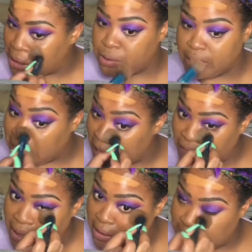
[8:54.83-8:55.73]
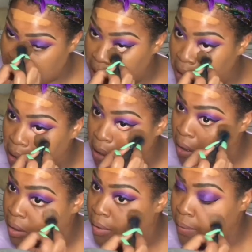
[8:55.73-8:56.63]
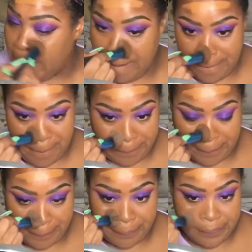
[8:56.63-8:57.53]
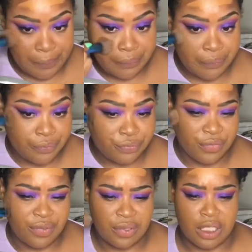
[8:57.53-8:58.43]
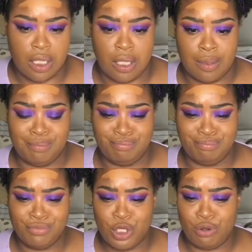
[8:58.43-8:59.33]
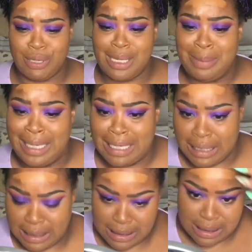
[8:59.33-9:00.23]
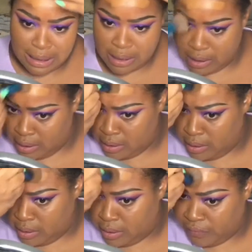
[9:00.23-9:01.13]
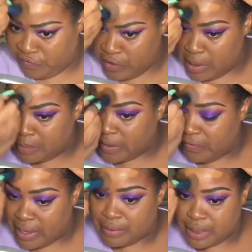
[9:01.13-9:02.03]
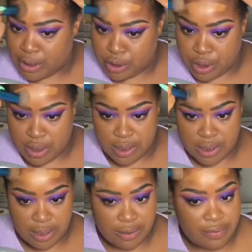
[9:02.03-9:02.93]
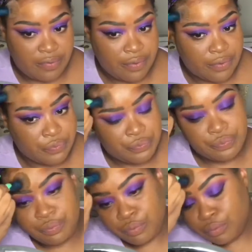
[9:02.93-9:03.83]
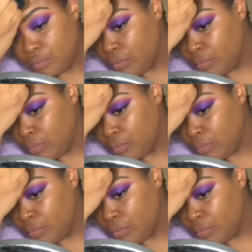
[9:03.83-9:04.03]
Okay, so right here, I just wanted to point out how this foundation is doing a great job with matching my complexion. If you look down near the chin area where everything has already